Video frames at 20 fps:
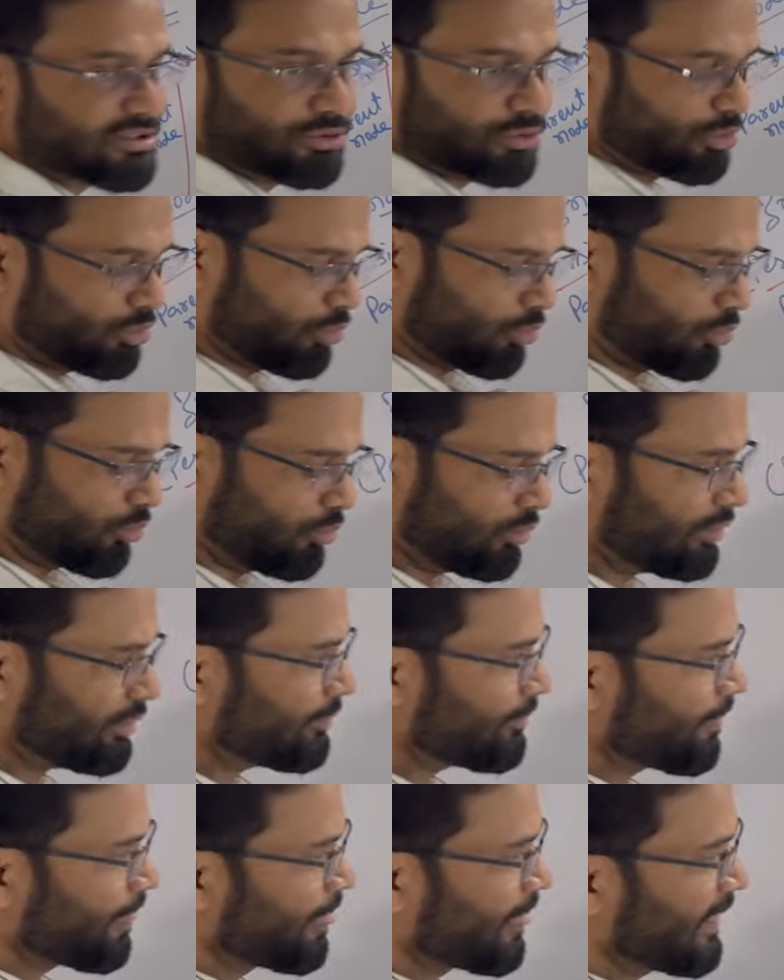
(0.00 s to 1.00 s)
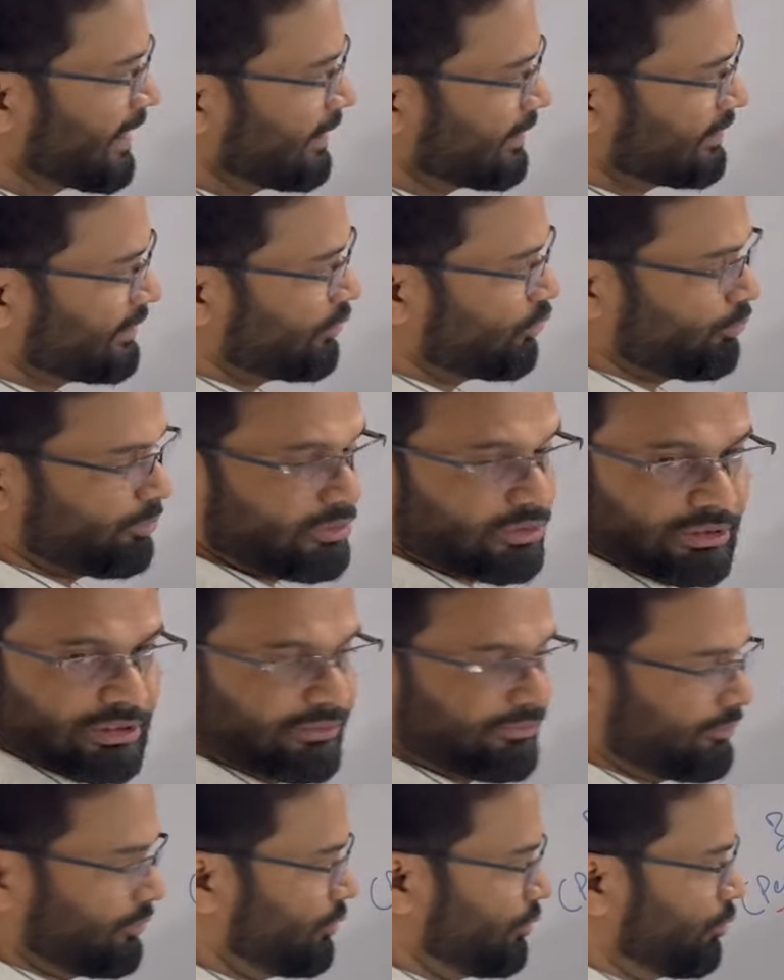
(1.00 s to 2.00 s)
node, if
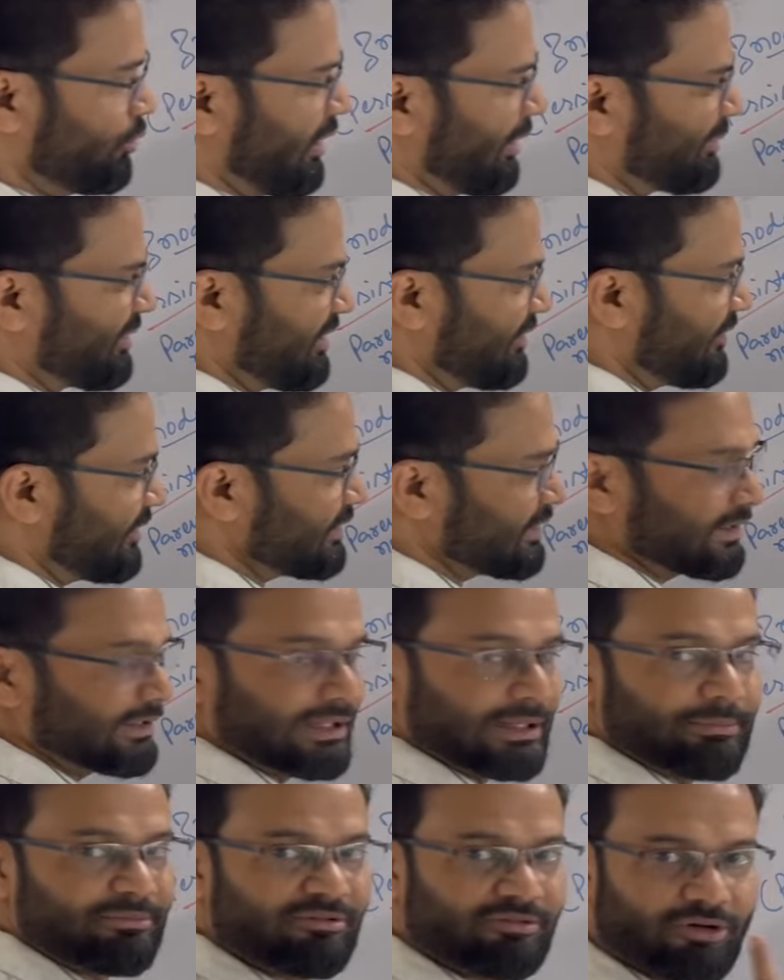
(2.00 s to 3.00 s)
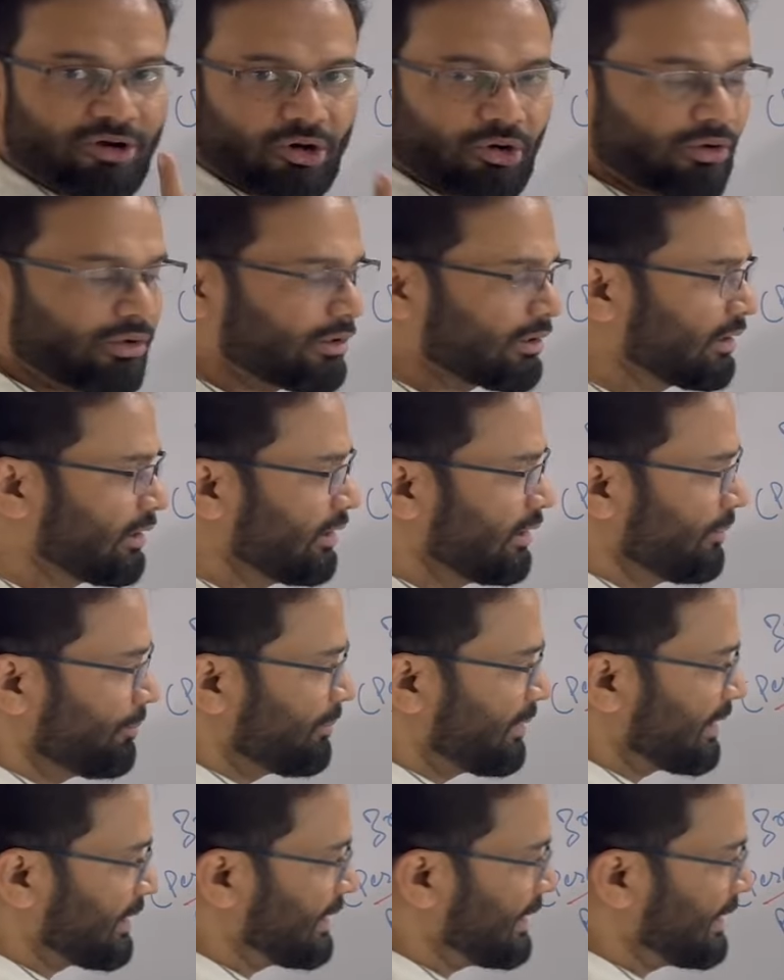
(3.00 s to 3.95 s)
you have given the name log, but